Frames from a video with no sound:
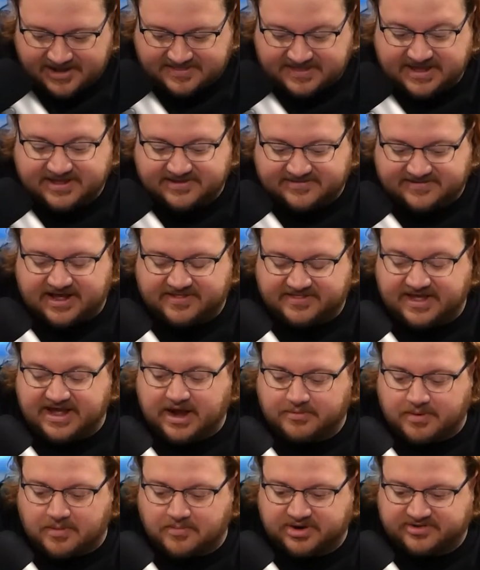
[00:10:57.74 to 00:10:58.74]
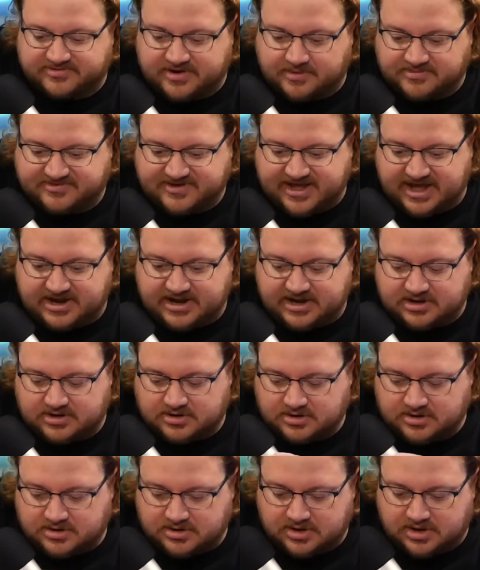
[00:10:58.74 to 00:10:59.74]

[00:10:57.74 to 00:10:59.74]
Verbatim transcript: I think his, I think I remember his name is Cannon.